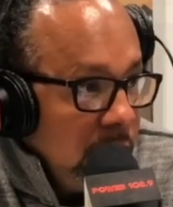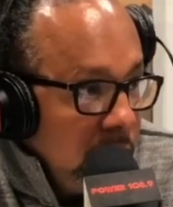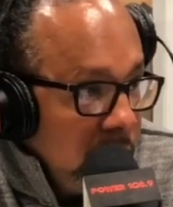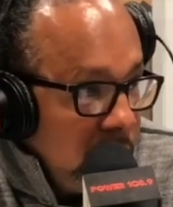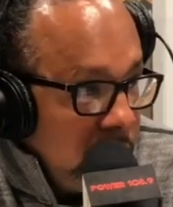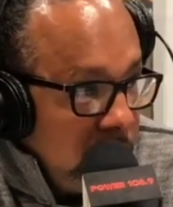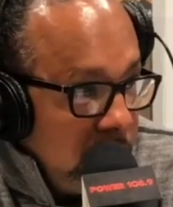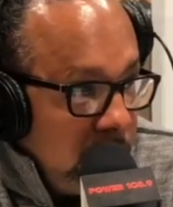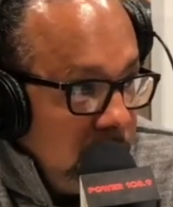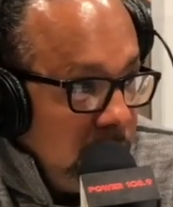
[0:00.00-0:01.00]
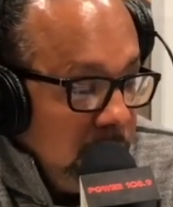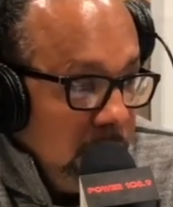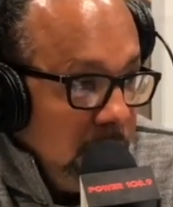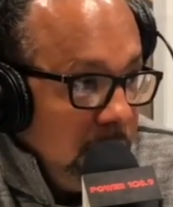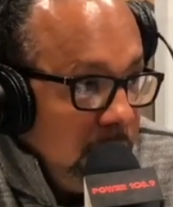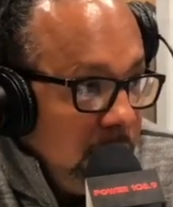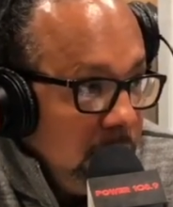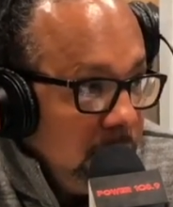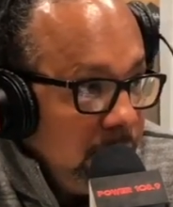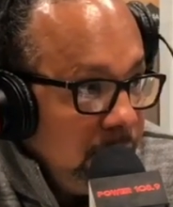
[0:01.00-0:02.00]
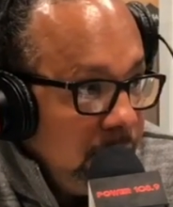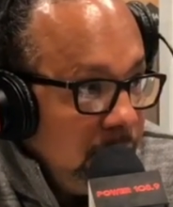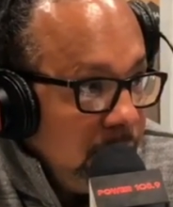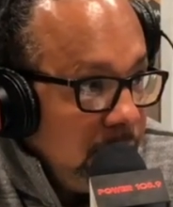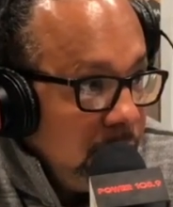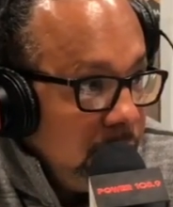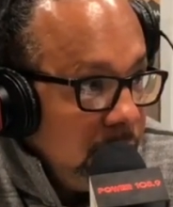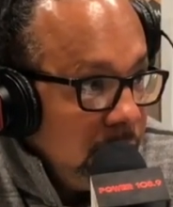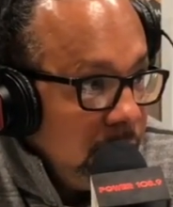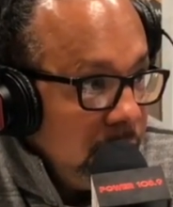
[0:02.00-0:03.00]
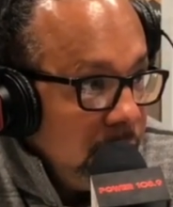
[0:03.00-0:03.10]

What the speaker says: (not speaking)